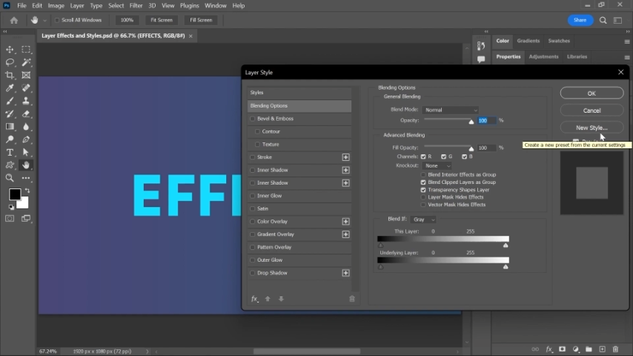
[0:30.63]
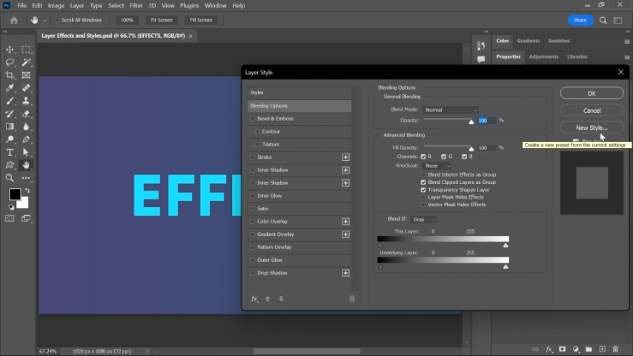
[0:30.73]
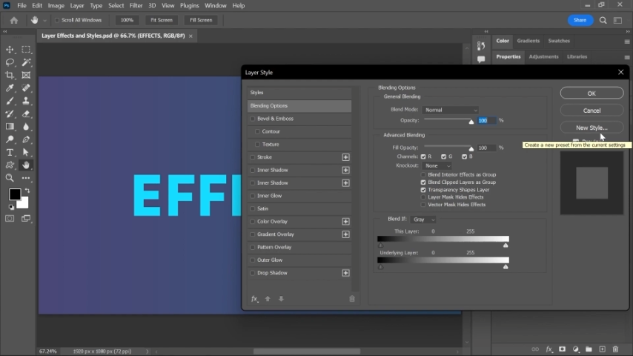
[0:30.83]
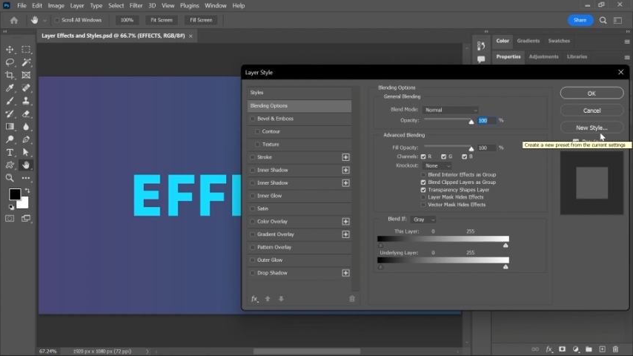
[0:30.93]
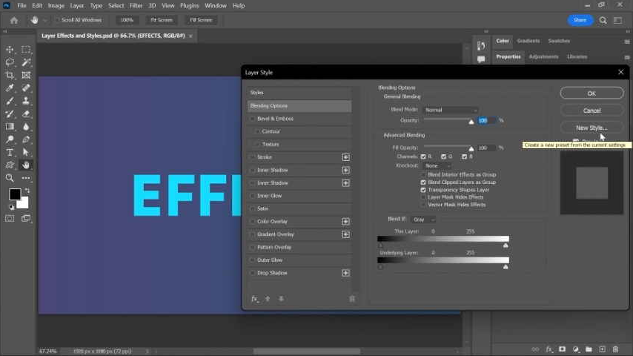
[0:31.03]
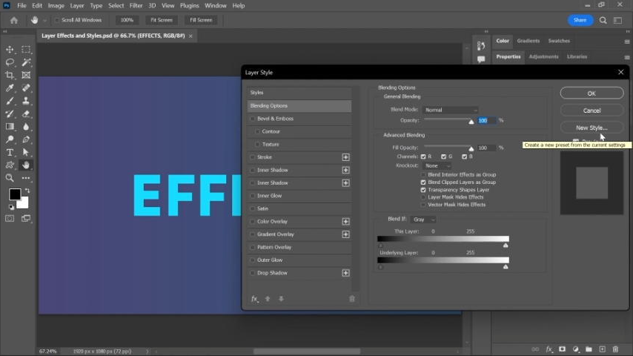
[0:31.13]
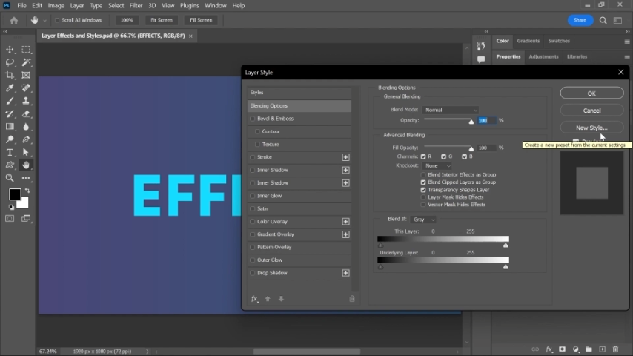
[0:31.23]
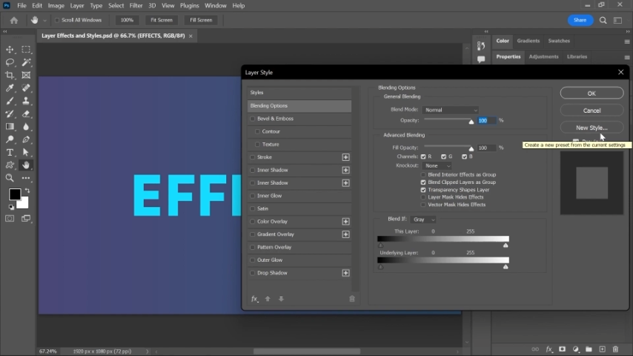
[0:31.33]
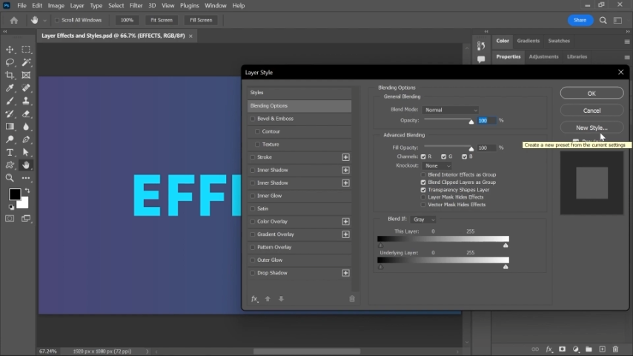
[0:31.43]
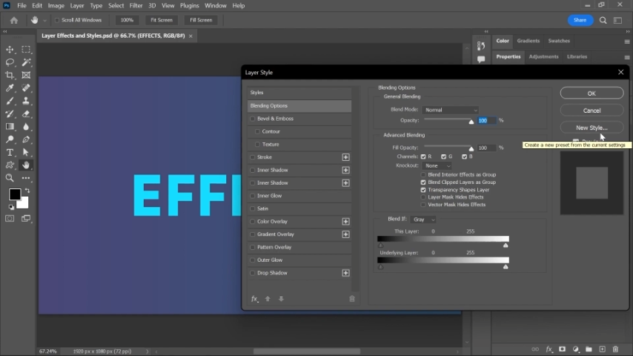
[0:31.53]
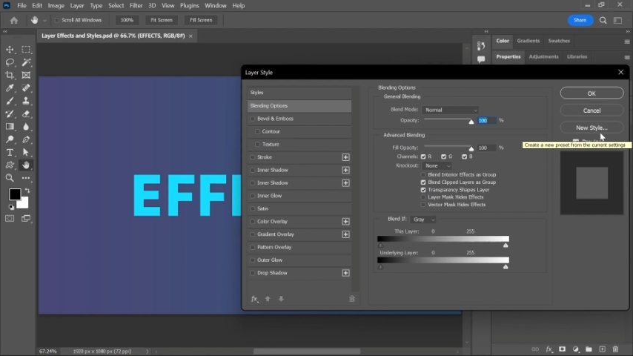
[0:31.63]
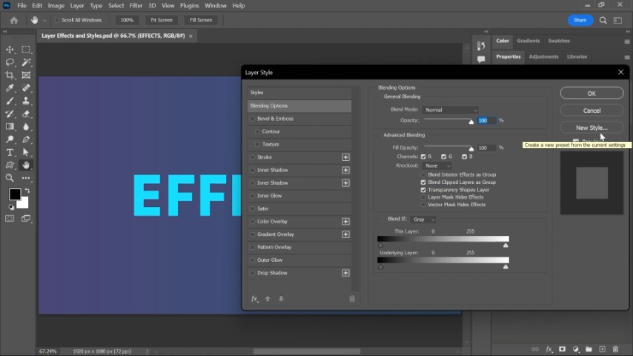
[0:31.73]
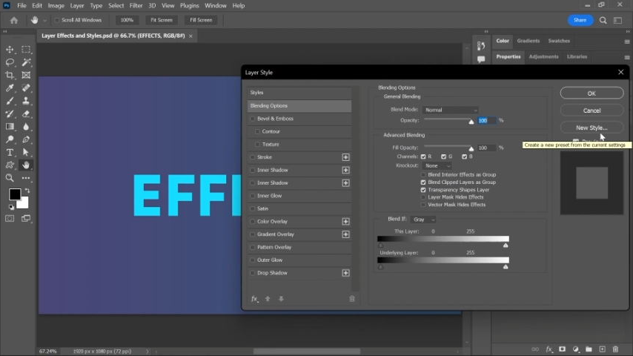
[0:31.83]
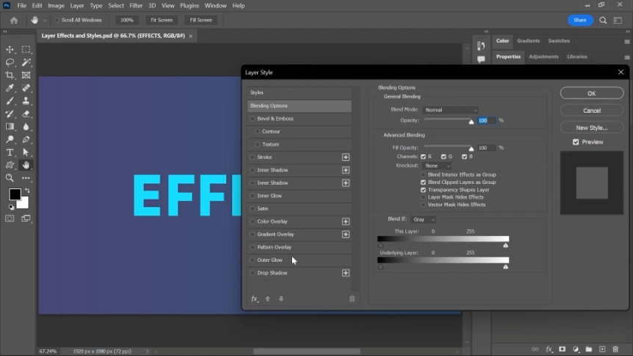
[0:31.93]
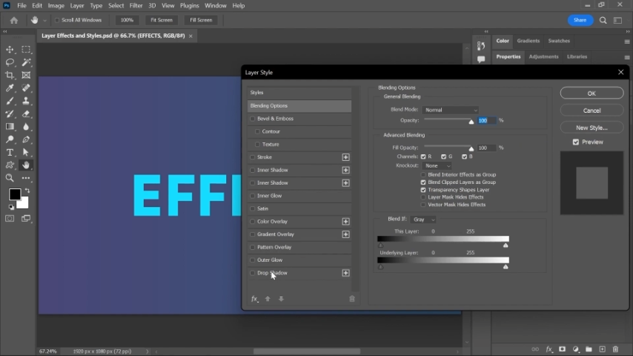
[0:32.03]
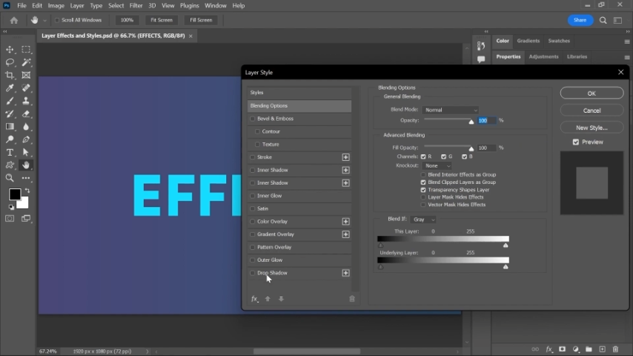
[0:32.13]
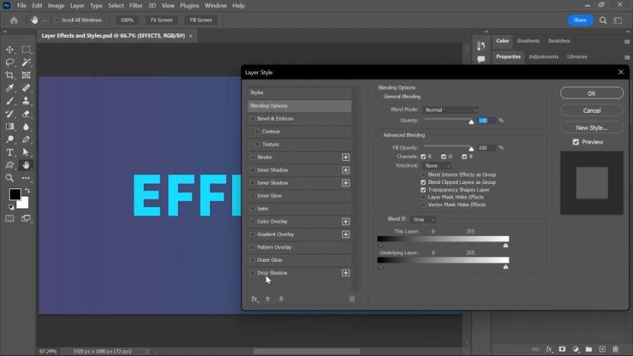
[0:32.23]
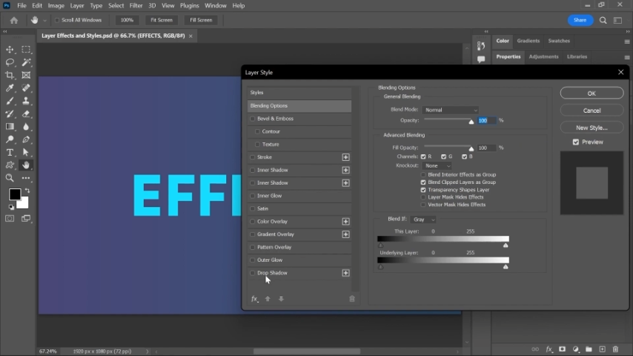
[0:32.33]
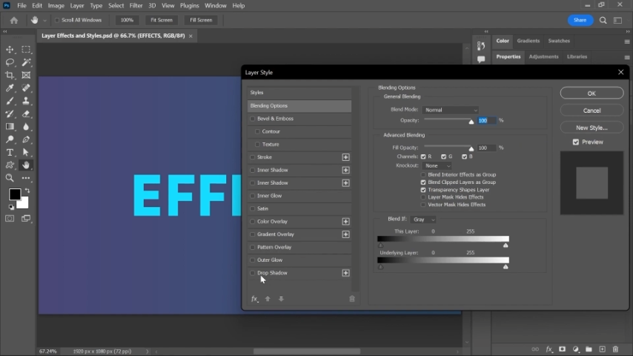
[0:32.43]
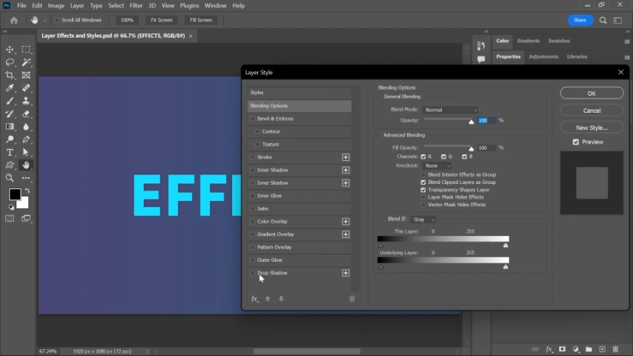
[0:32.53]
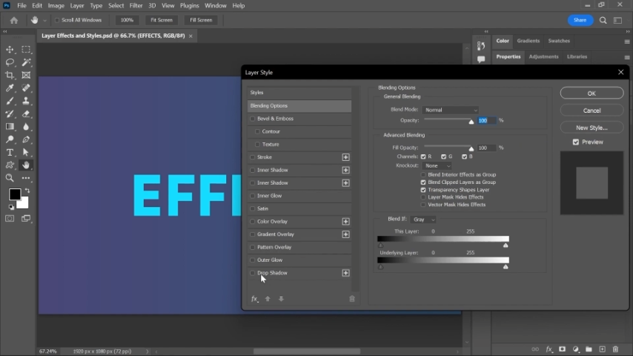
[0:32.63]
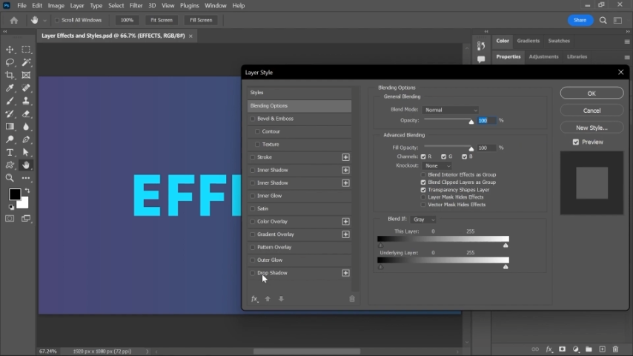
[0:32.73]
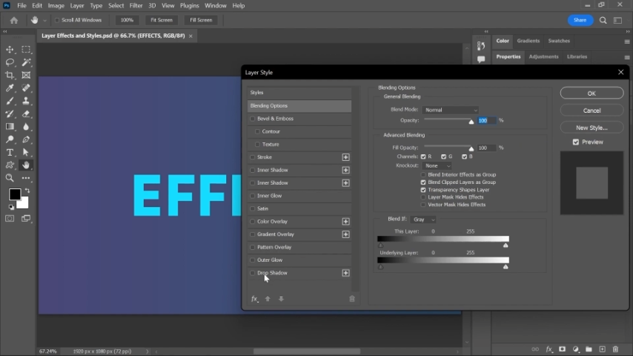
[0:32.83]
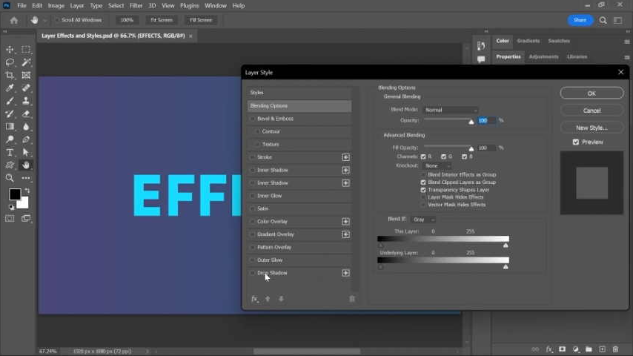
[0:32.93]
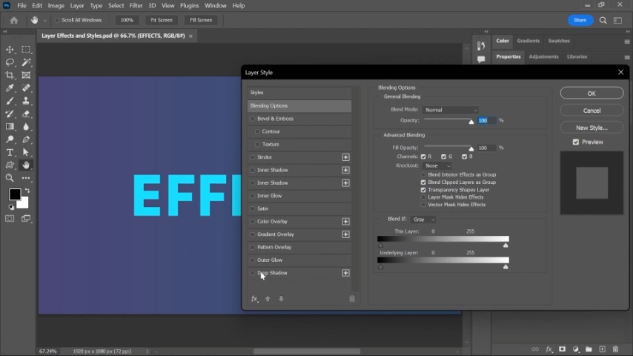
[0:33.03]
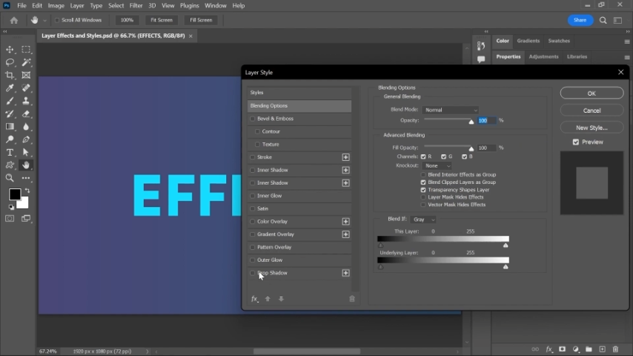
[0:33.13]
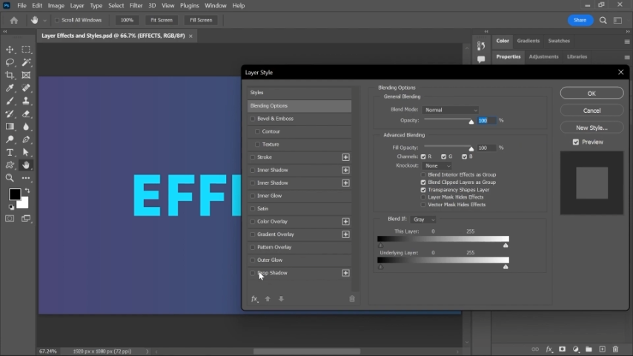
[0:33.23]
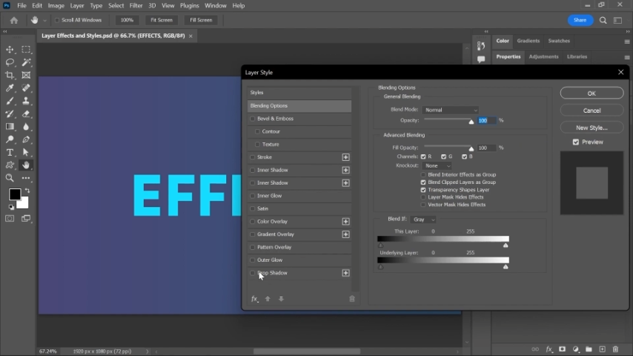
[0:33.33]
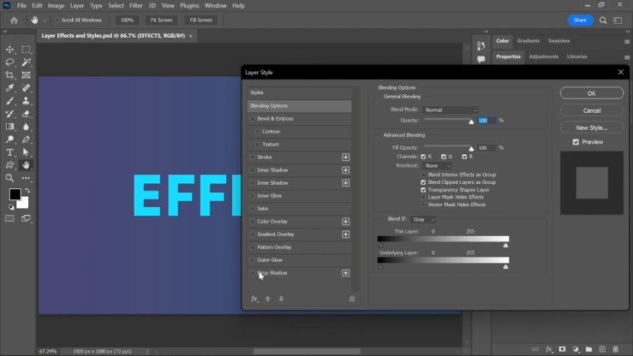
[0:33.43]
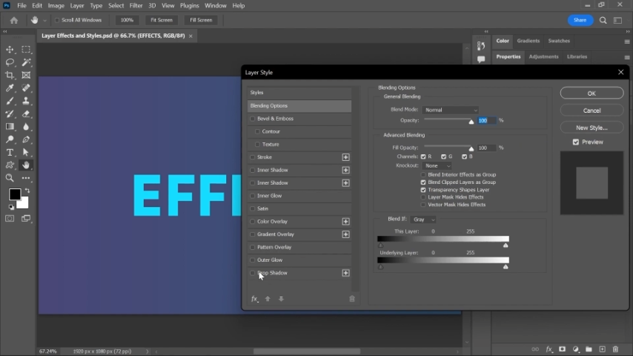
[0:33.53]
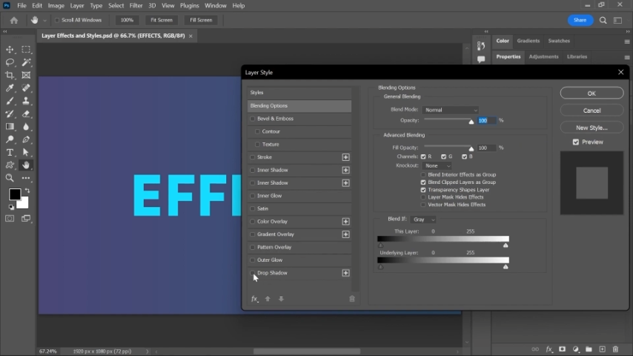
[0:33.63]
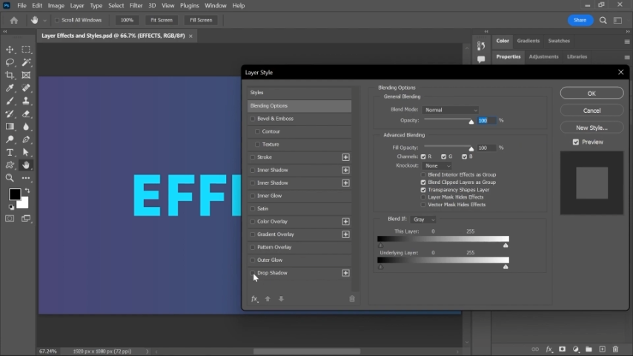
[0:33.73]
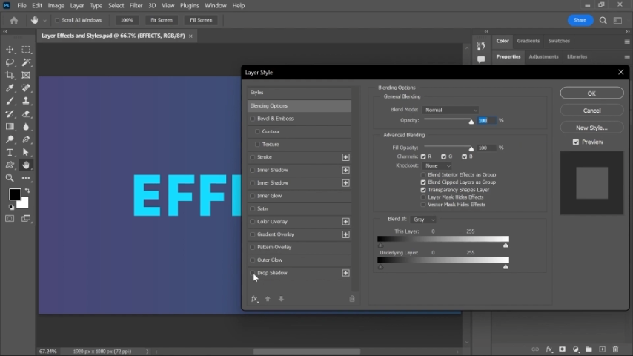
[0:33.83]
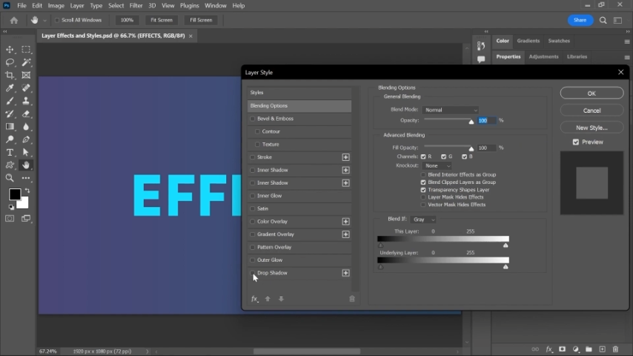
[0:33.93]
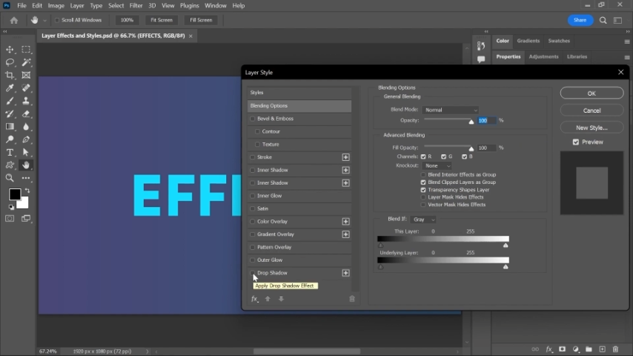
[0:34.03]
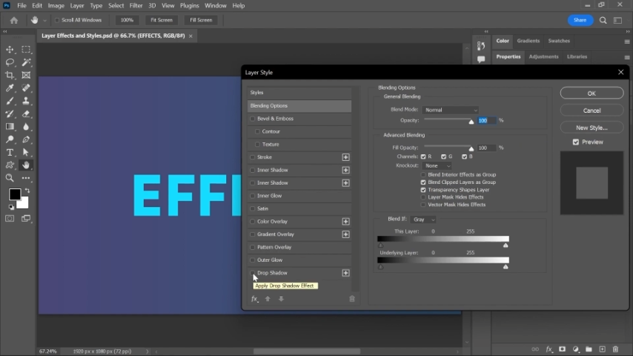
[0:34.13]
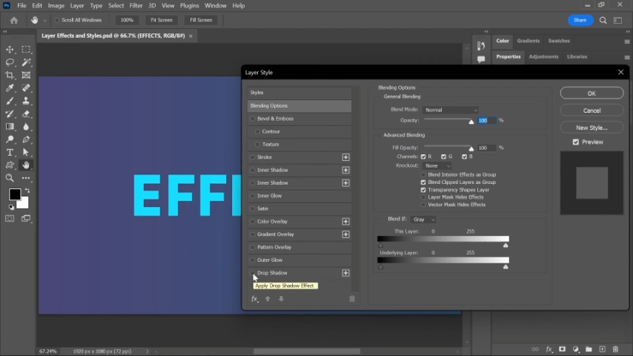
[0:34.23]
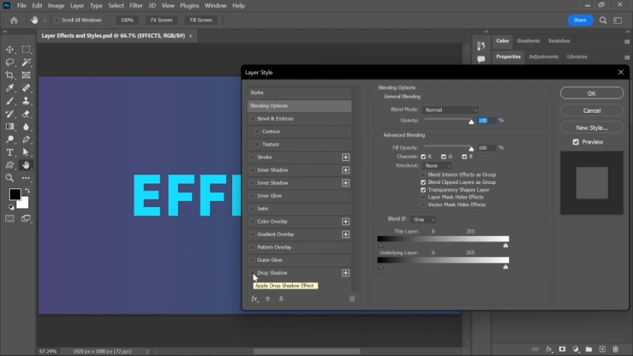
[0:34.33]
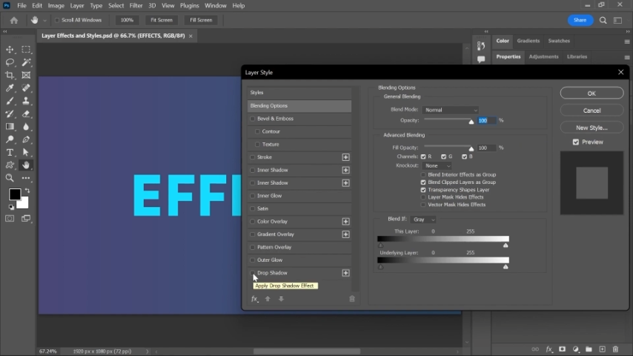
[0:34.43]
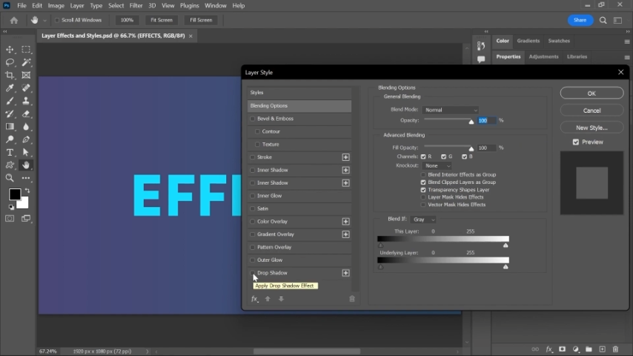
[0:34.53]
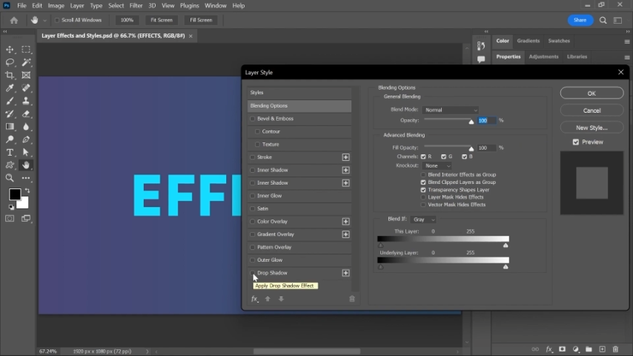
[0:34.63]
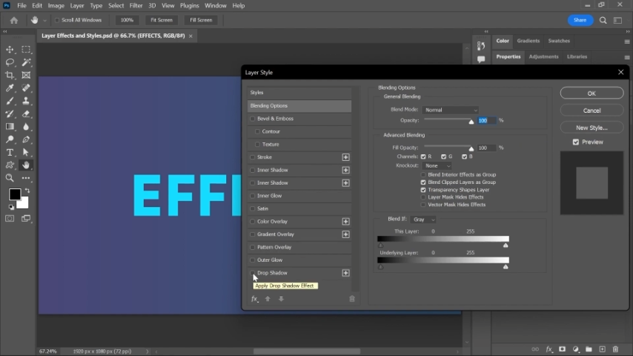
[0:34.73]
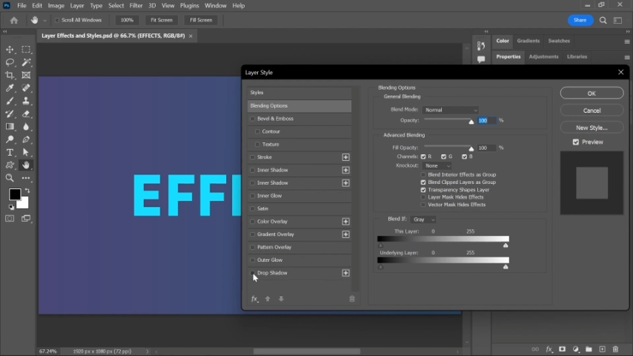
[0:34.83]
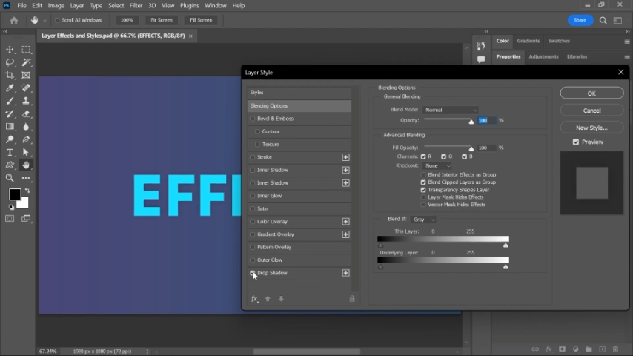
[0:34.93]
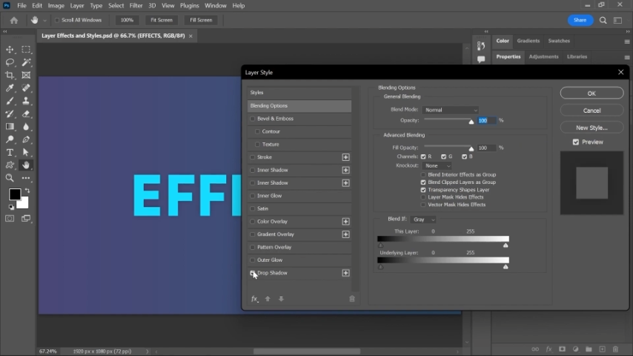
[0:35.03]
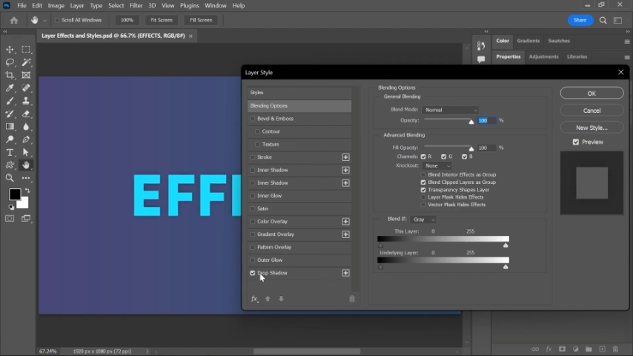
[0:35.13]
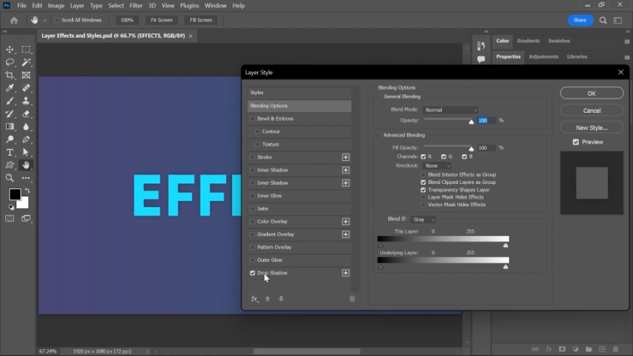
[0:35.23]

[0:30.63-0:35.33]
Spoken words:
No face is visible, so there are no lips to read.